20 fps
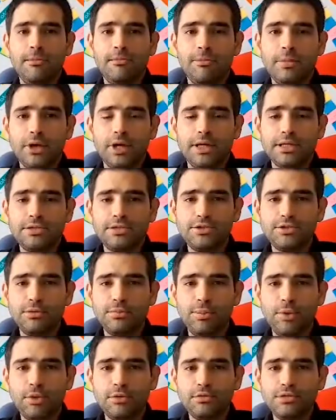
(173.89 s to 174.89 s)
But
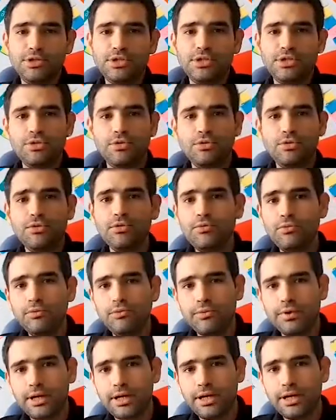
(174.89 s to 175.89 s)
suppose
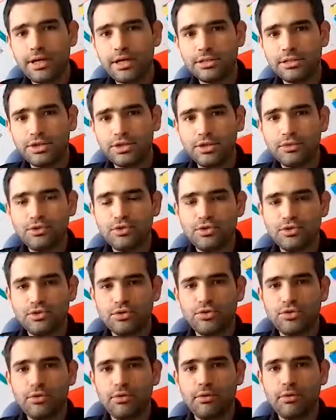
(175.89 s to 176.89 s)
you choose to
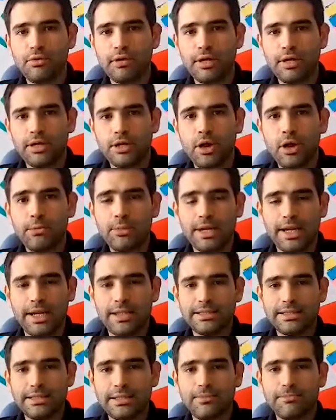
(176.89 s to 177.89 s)
do an
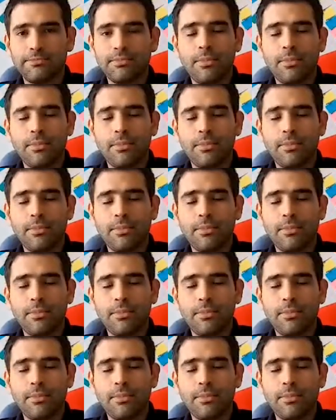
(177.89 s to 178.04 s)
omelette.